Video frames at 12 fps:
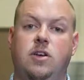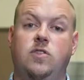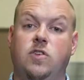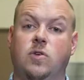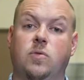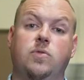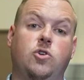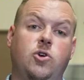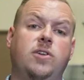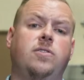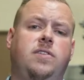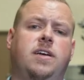So, the
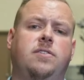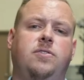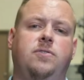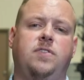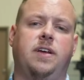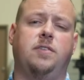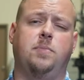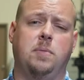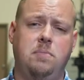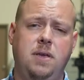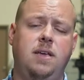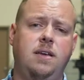trend on Tech Tuesday has been
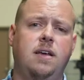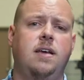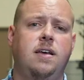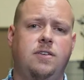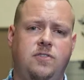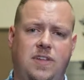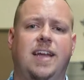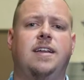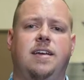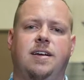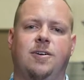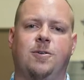me
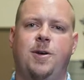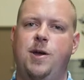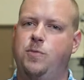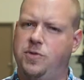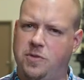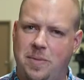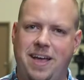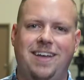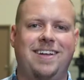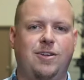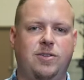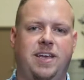standing here with some
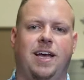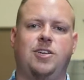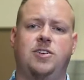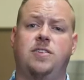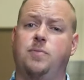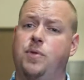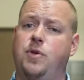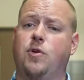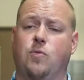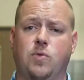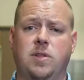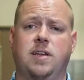handheld gadgets that we think are
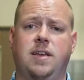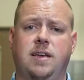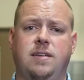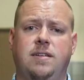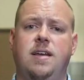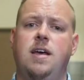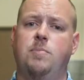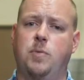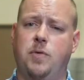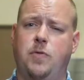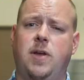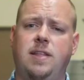really neat. But
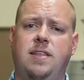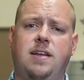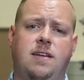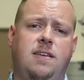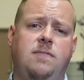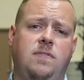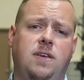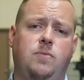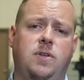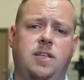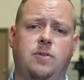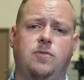we forget that in AV,
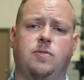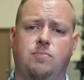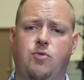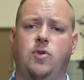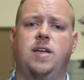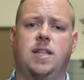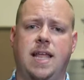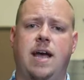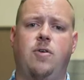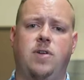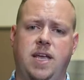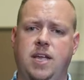we deal with some pretty
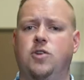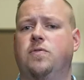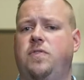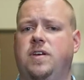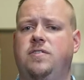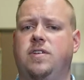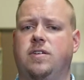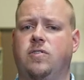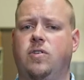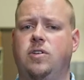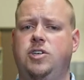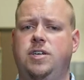loud in-your-face
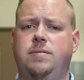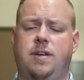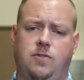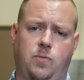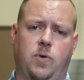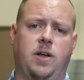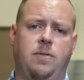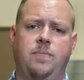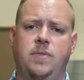technology as well.